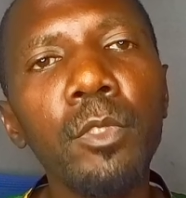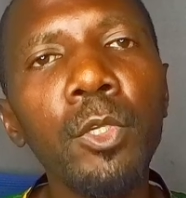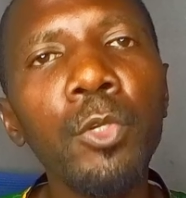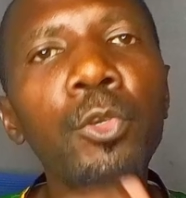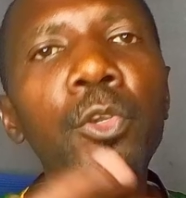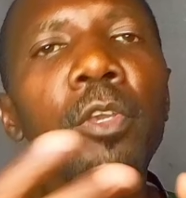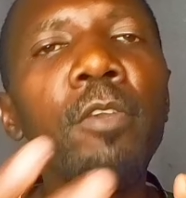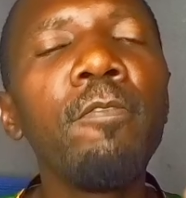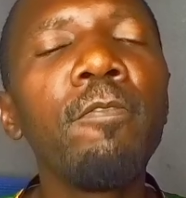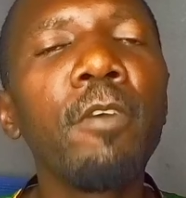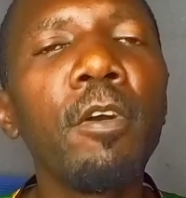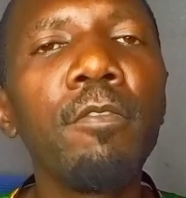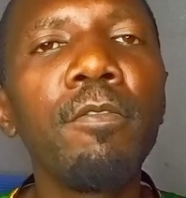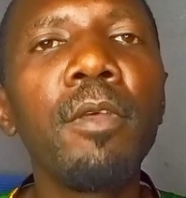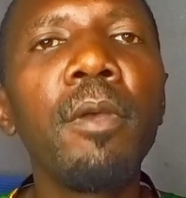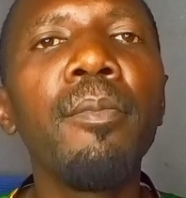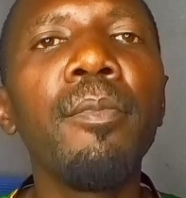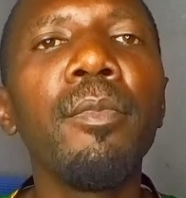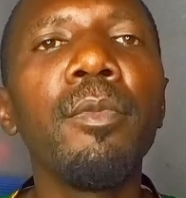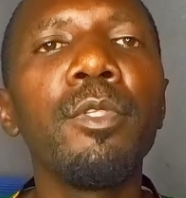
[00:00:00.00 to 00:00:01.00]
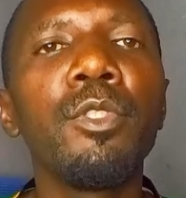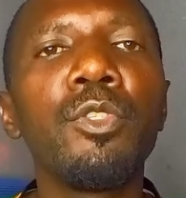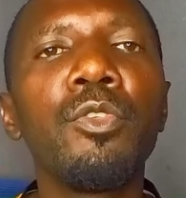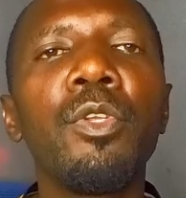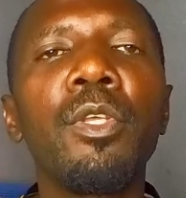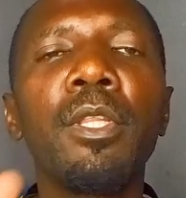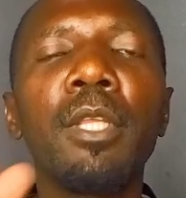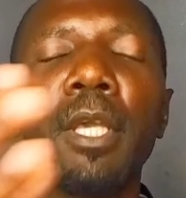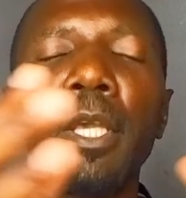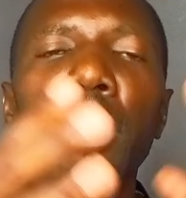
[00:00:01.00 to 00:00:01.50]
involve them
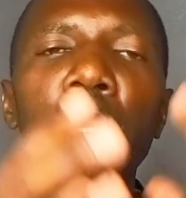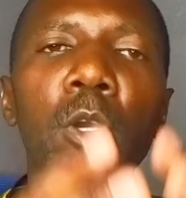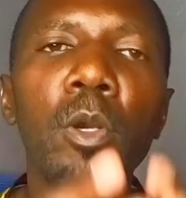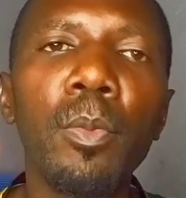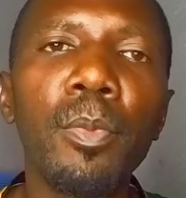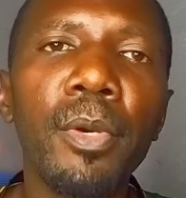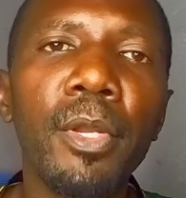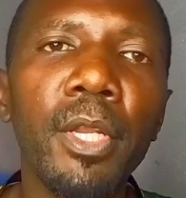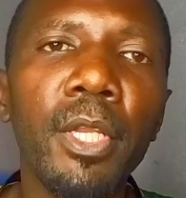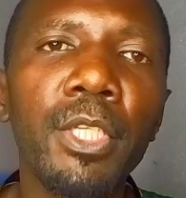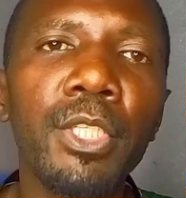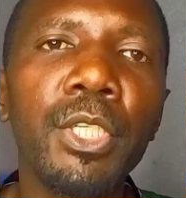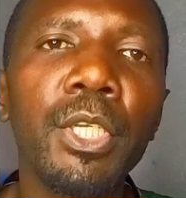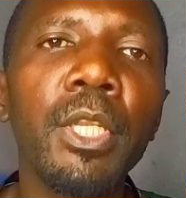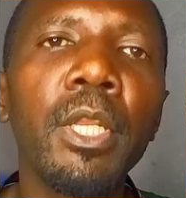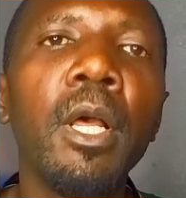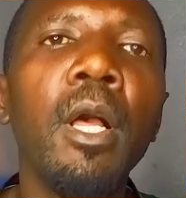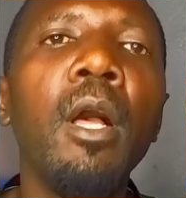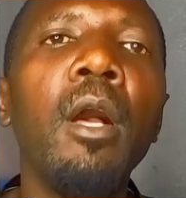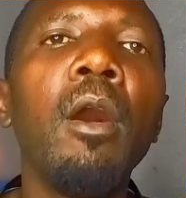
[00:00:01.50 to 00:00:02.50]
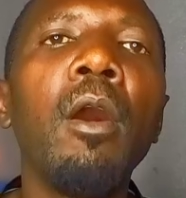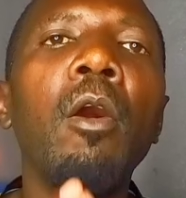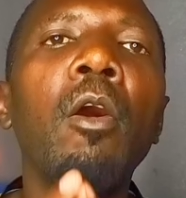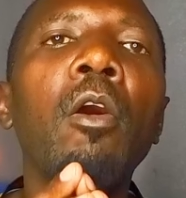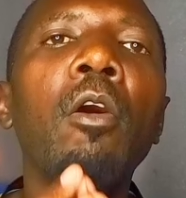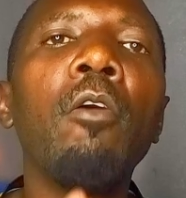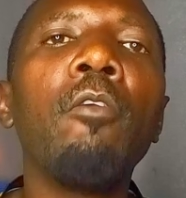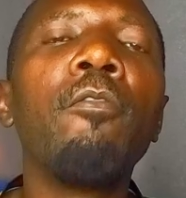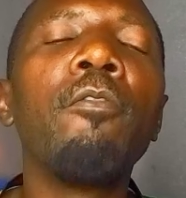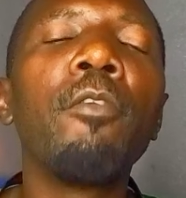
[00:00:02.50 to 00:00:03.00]
during the incorporation
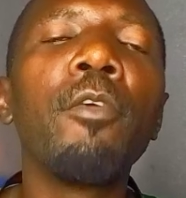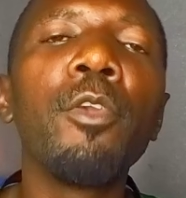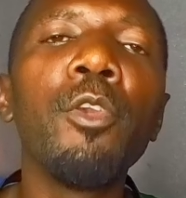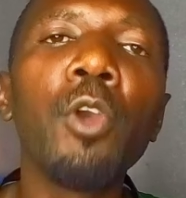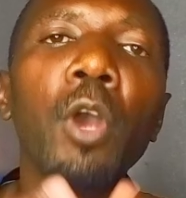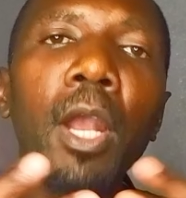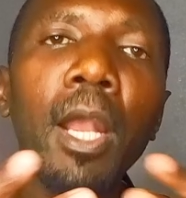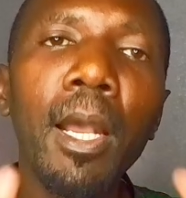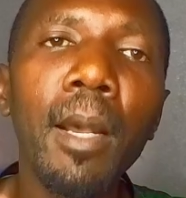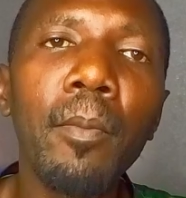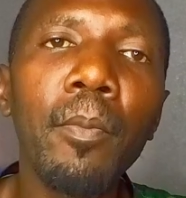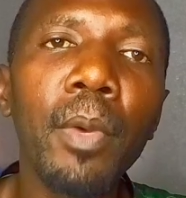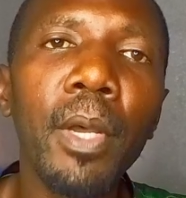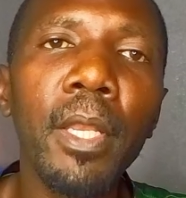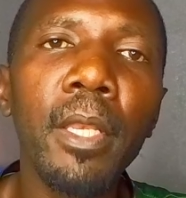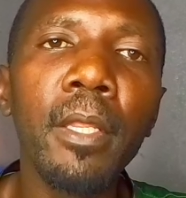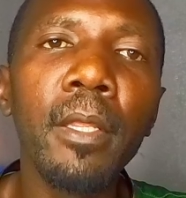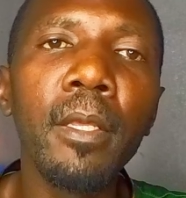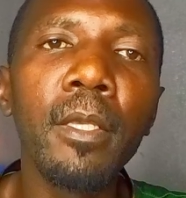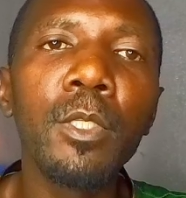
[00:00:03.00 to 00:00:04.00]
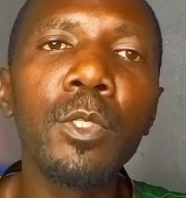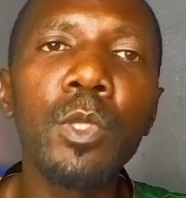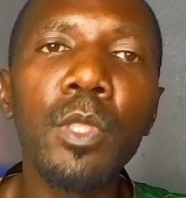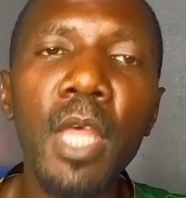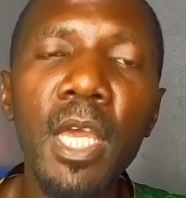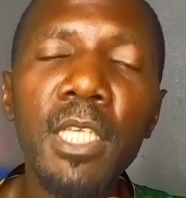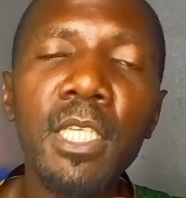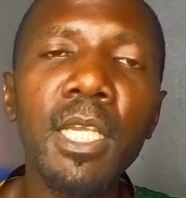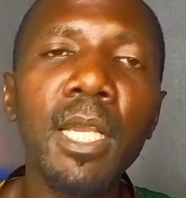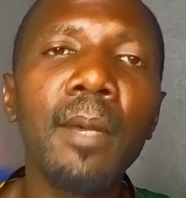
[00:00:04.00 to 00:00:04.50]
of your company, so
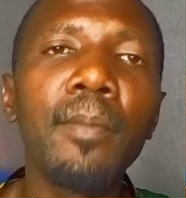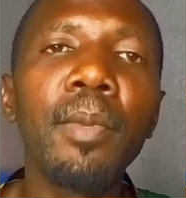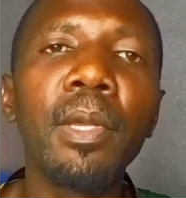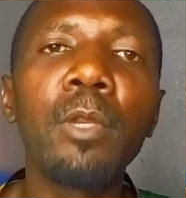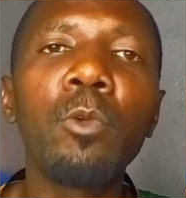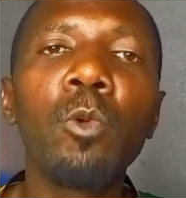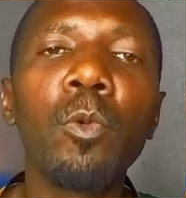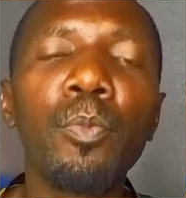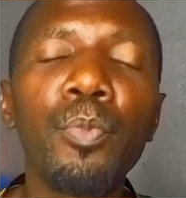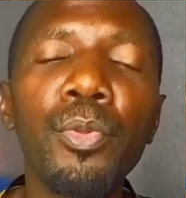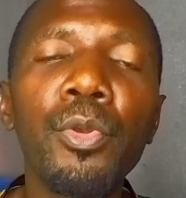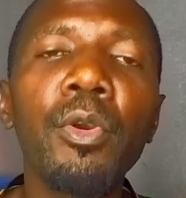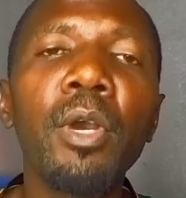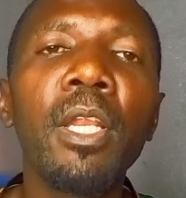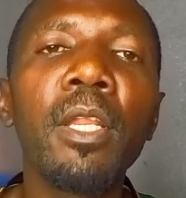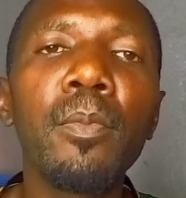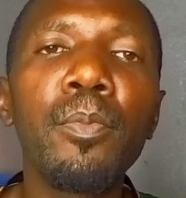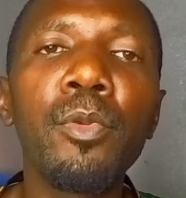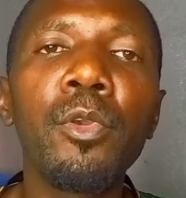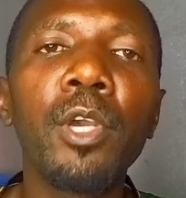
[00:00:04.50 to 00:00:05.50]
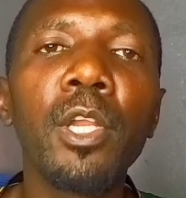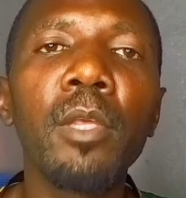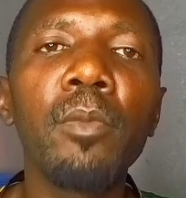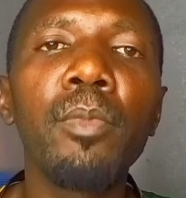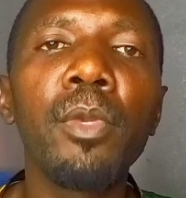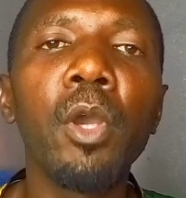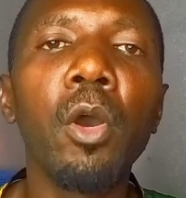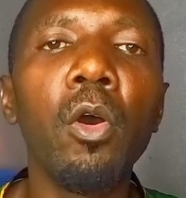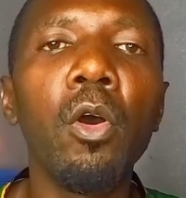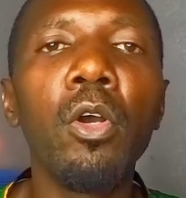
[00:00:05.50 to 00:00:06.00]
that company will purely
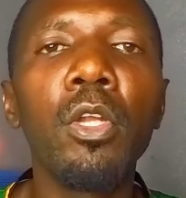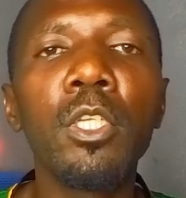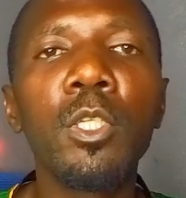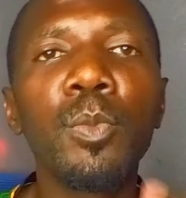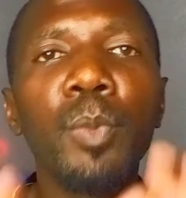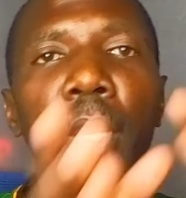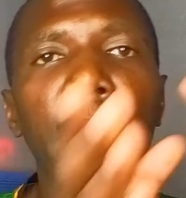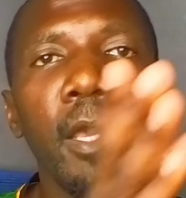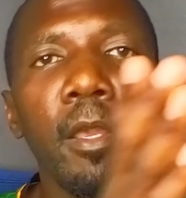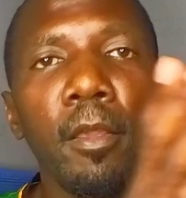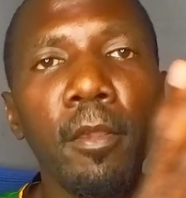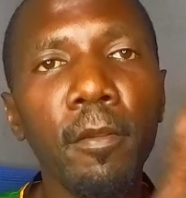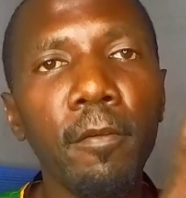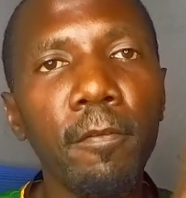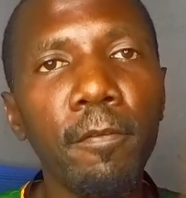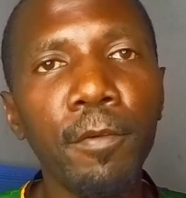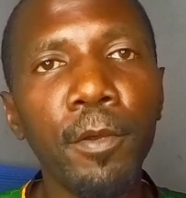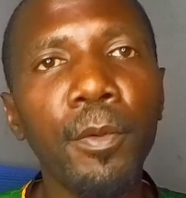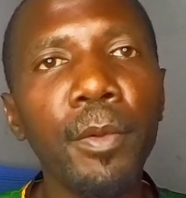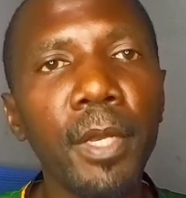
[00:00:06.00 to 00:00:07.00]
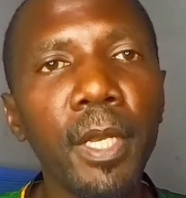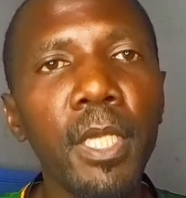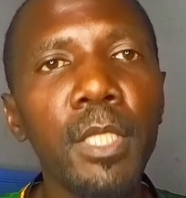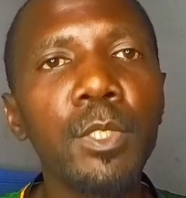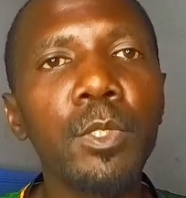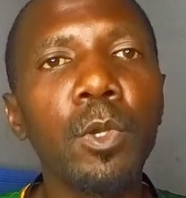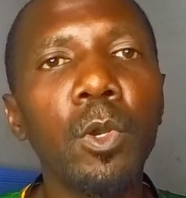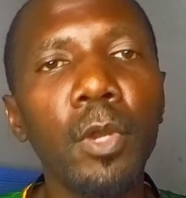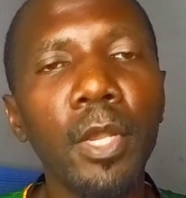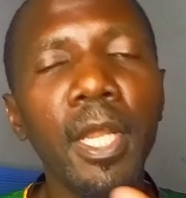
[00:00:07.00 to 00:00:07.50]
be owned by
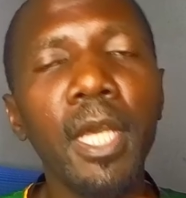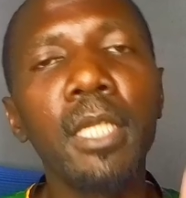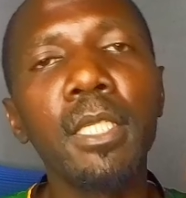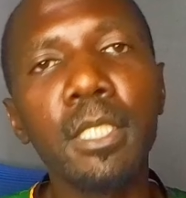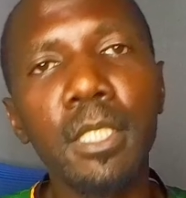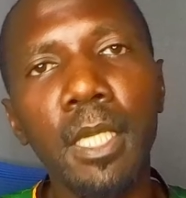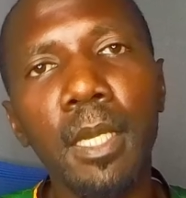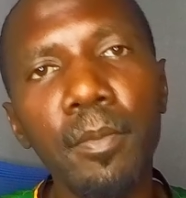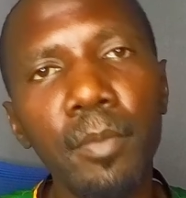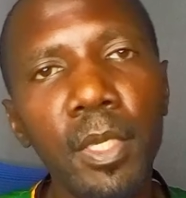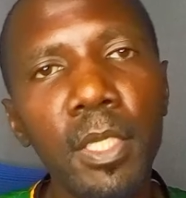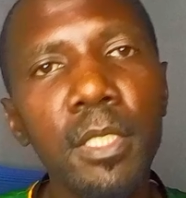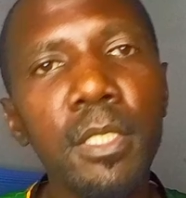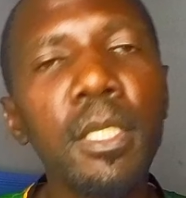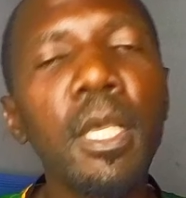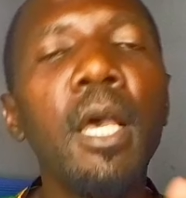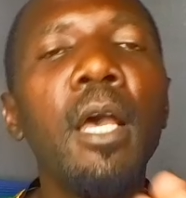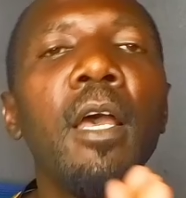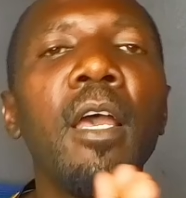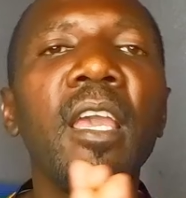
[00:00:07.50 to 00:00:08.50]
foreigners or non-Zambians.